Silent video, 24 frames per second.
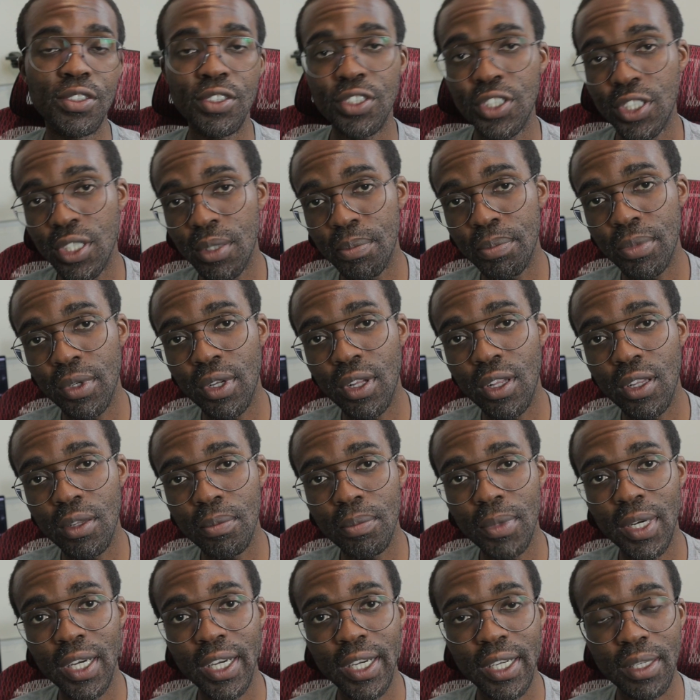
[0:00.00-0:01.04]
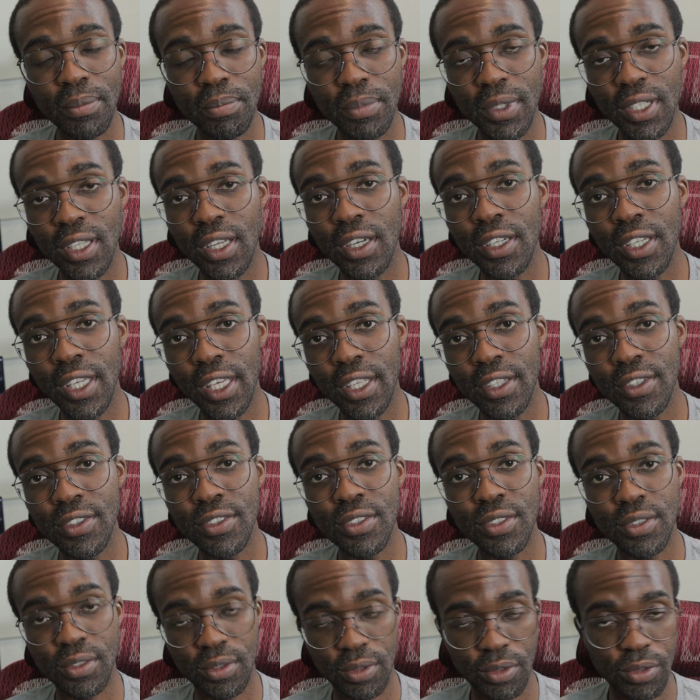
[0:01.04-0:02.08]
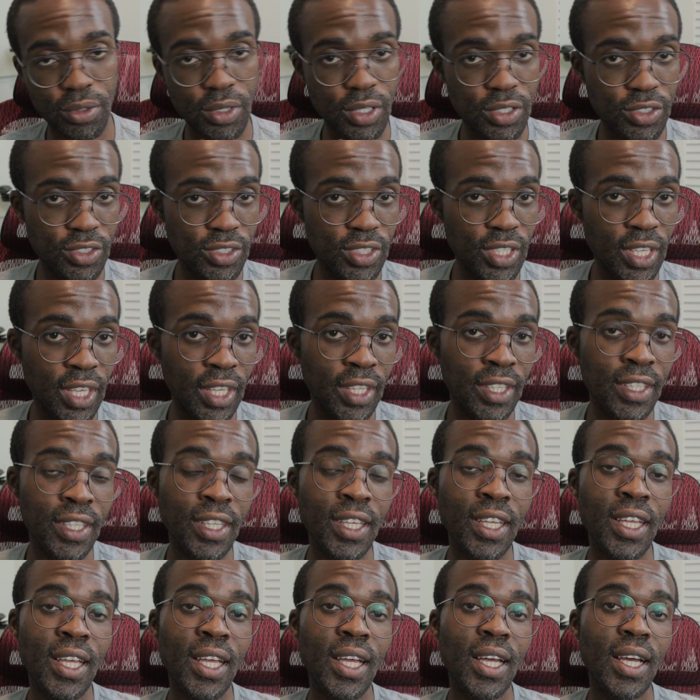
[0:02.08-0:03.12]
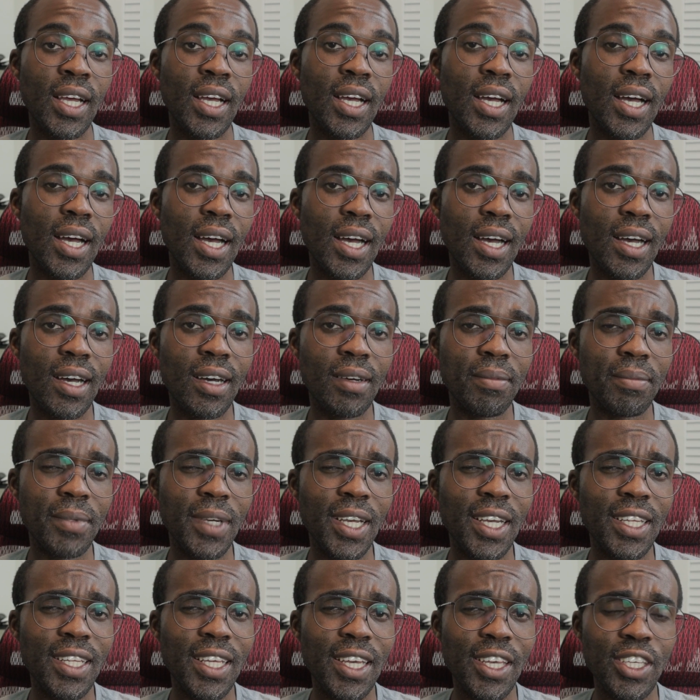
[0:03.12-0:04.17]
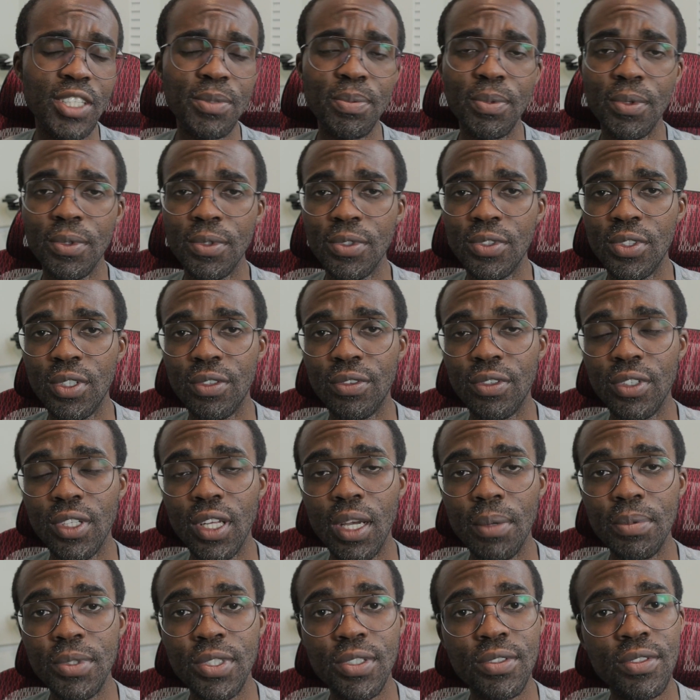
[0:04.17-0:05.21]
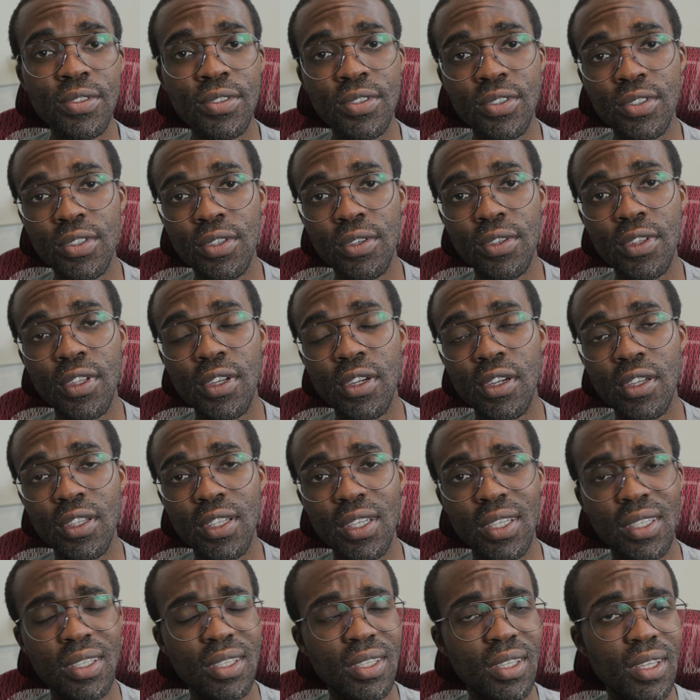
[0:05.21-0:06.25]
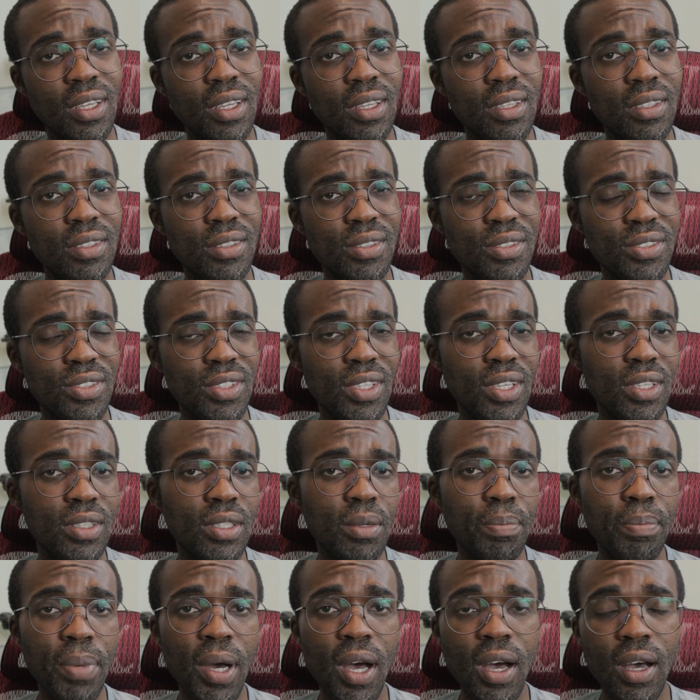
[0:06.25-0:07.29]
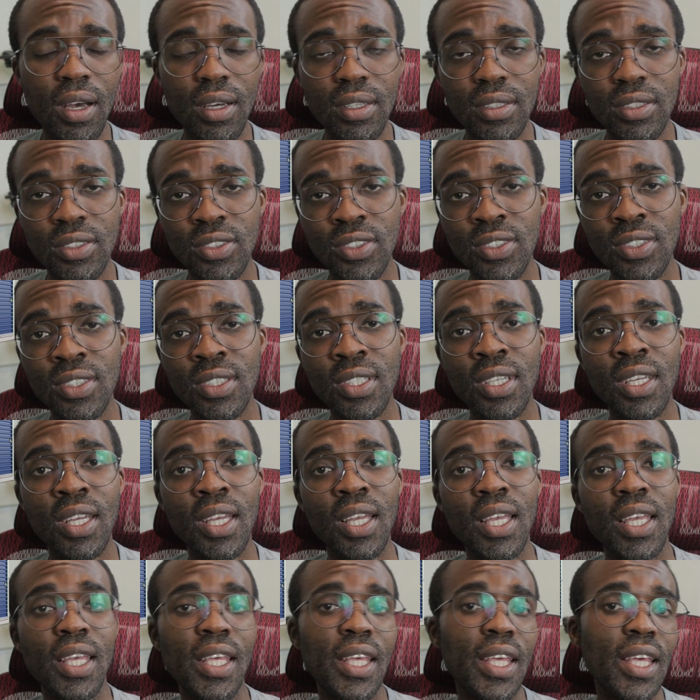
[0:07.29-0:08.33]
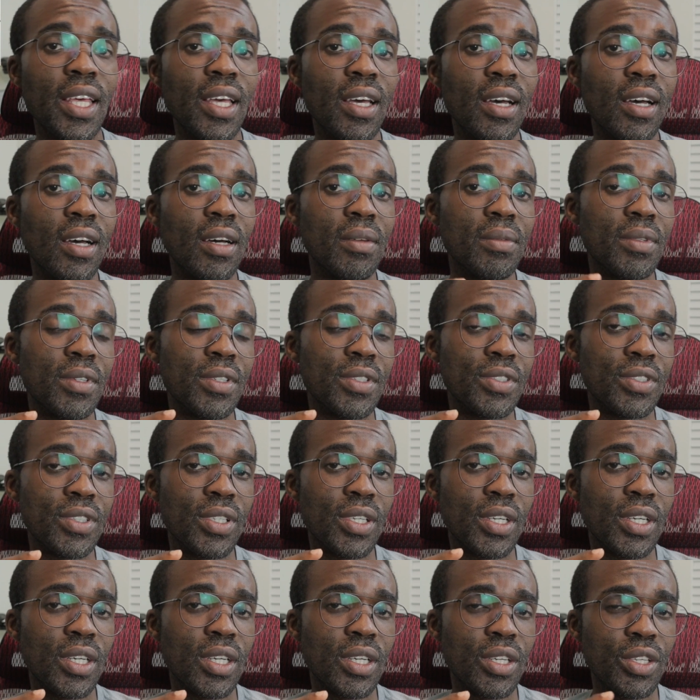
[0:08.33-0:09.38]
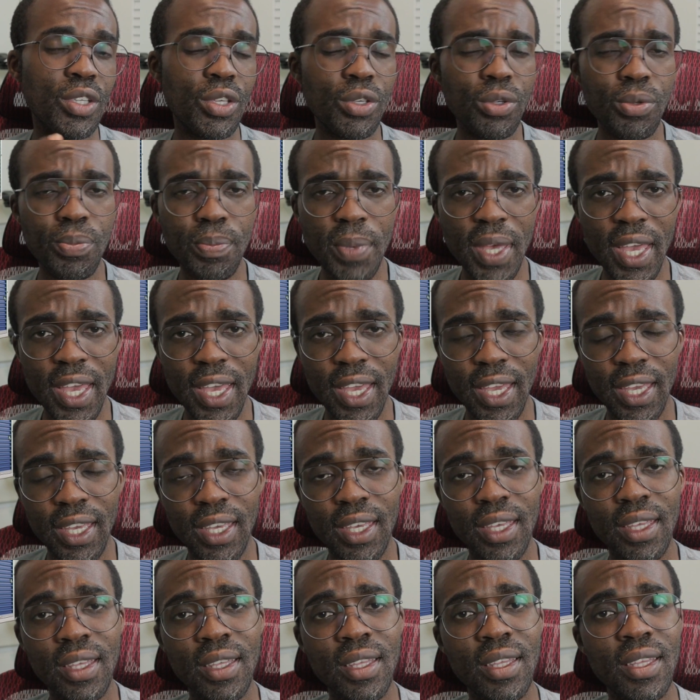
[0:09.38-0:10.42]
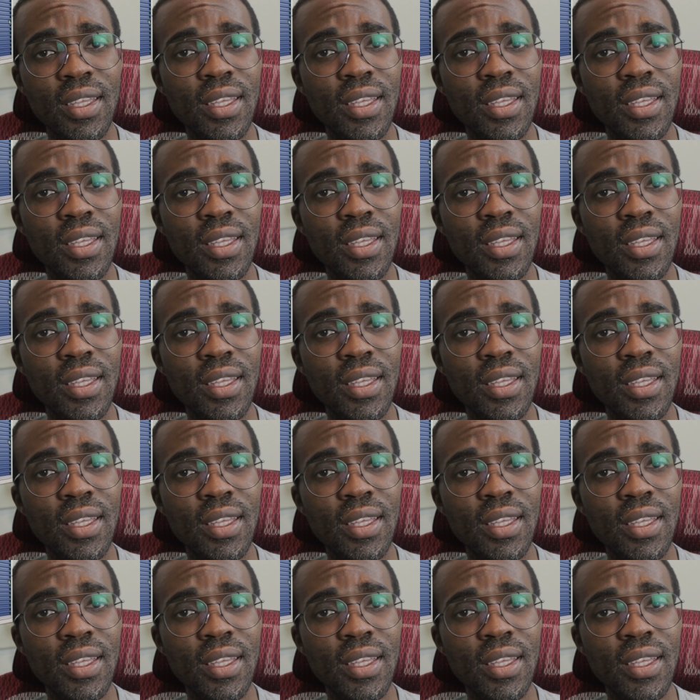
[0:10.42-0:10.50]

to ship all my belongings cross-state. And I explored several options. So there are there's the pods, there's a U-Pack,